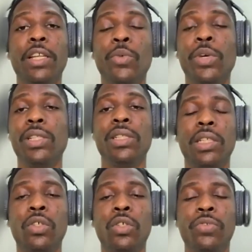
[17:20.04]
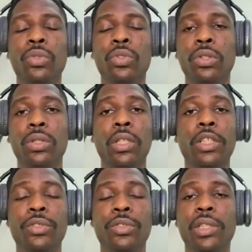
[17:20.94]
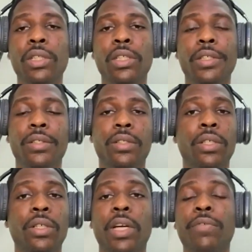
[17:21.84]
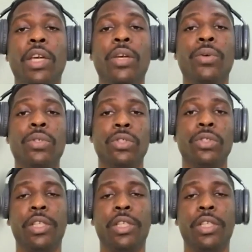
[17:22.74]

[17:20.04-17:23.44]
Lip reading: these are not followed strictly, they can have errors. Yeah.